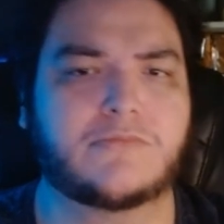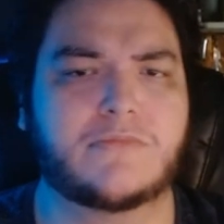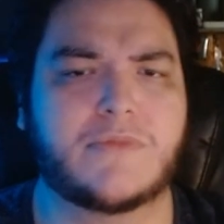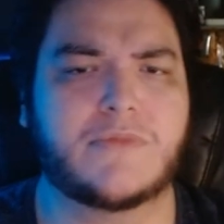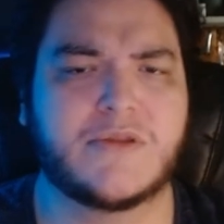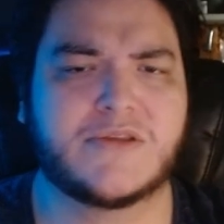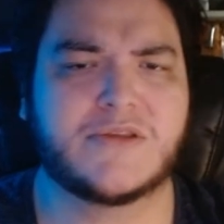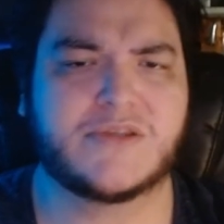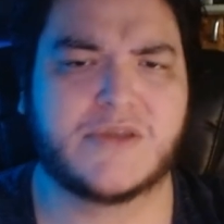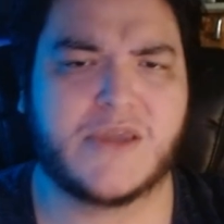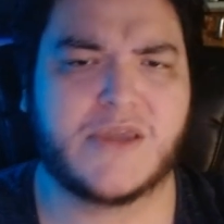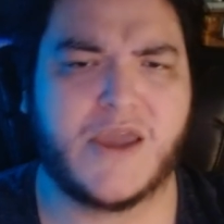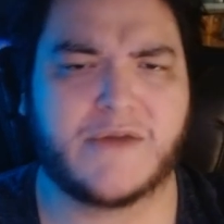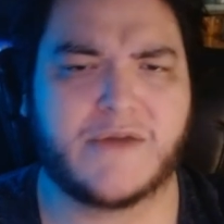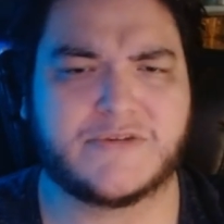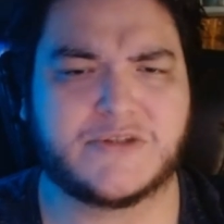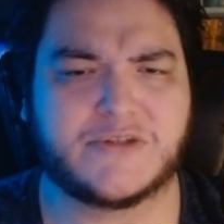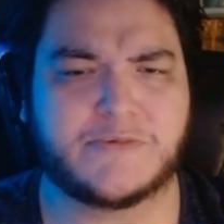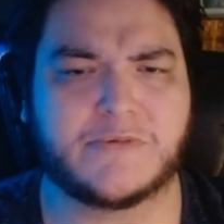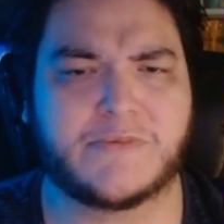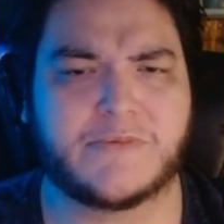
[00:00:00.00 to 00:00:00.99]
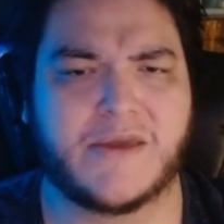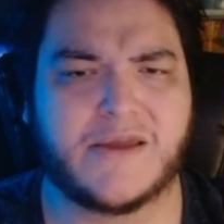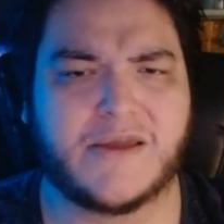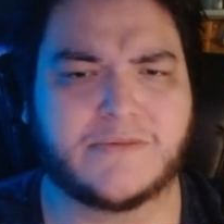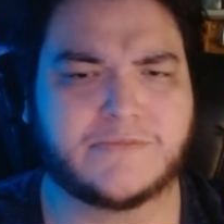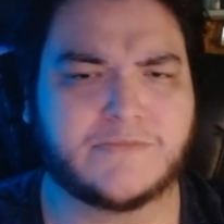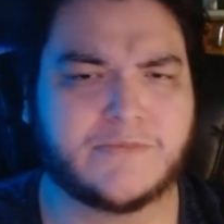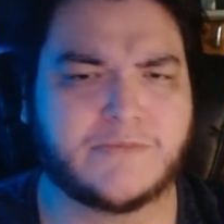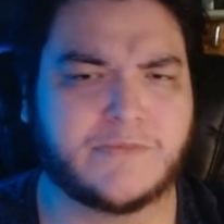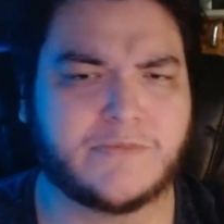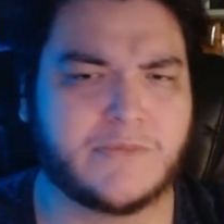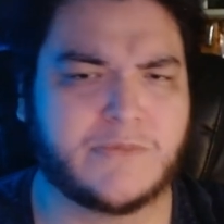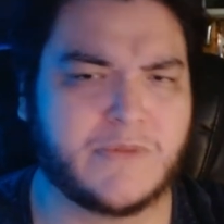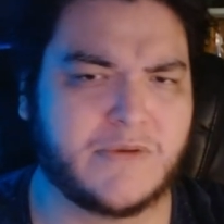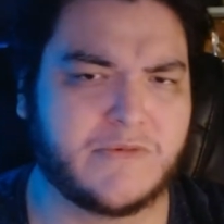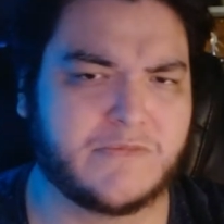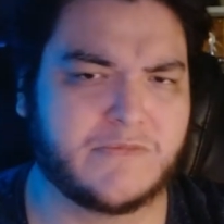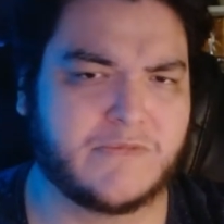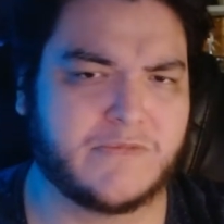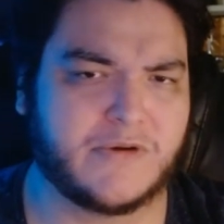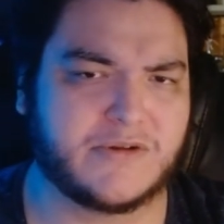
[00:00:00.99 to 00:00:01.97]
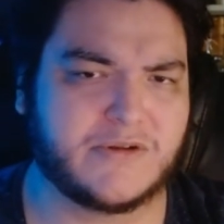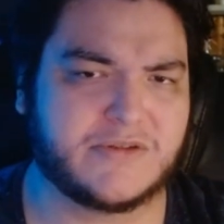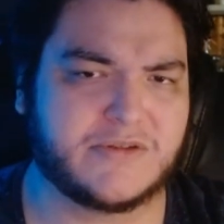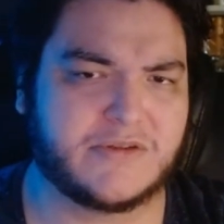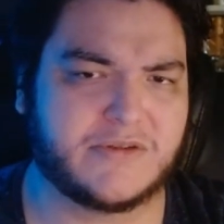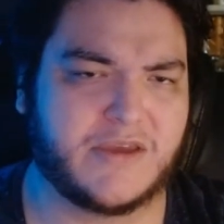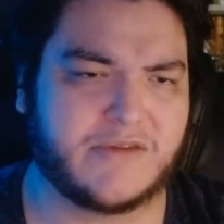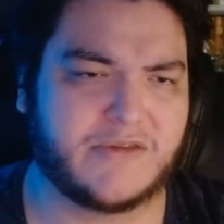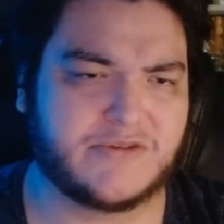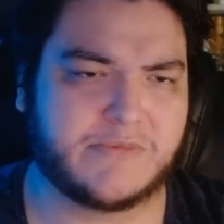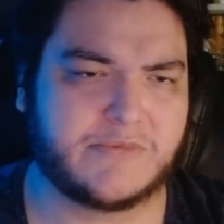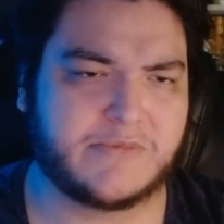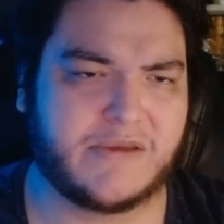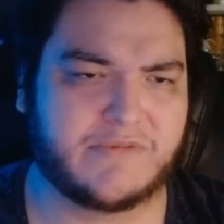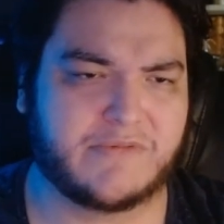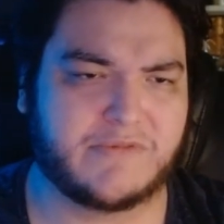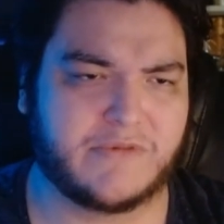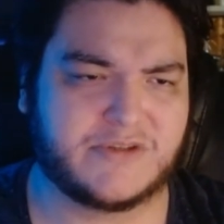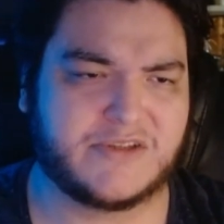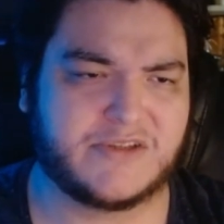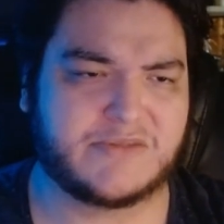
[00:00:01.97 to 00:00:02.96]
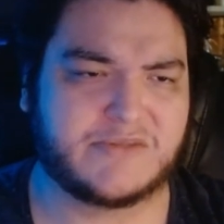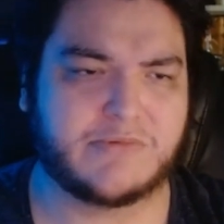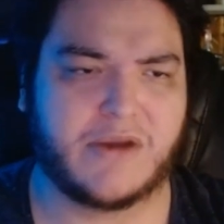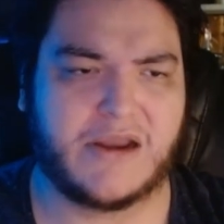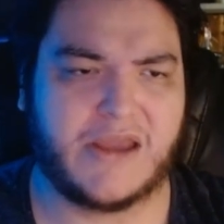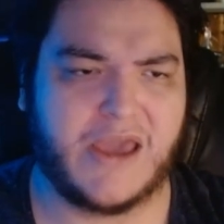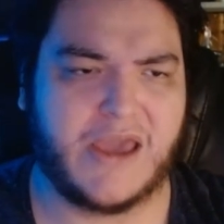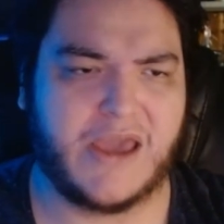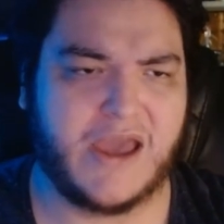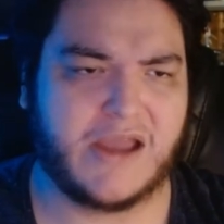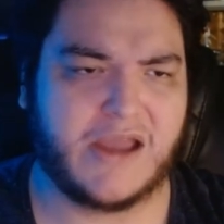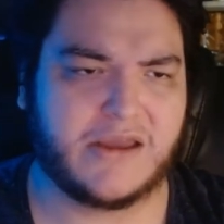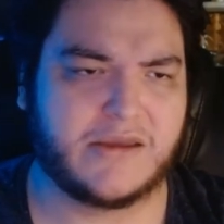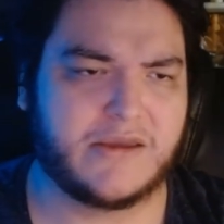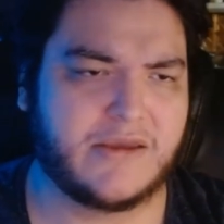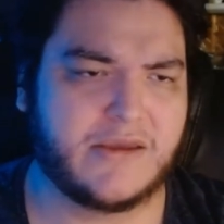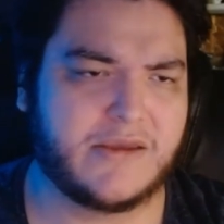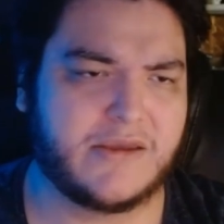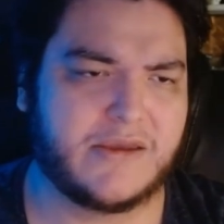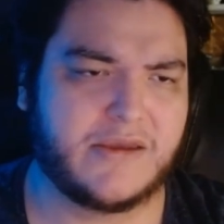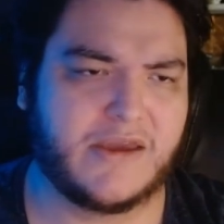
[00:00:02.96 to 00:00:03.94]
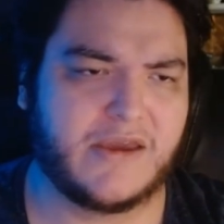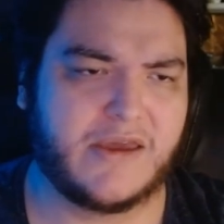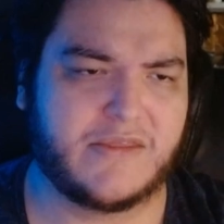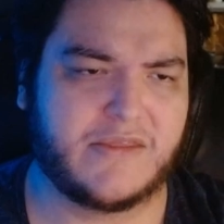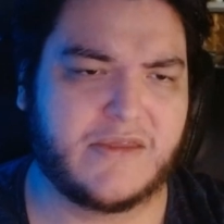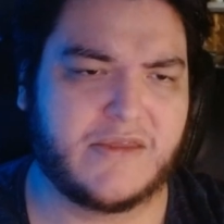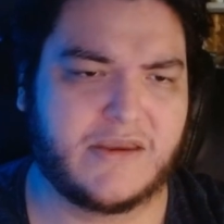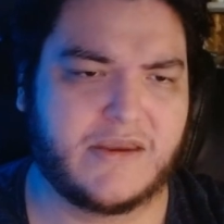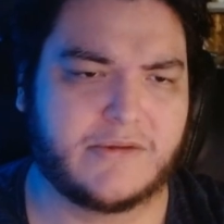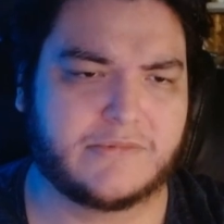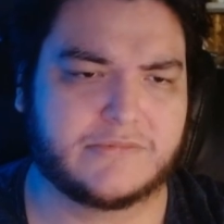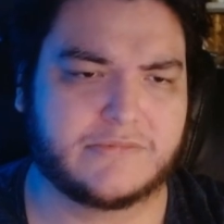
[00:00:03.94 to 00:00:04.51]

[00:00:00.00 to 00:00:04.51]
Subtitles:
So you have Superman versus Brainiac, And then,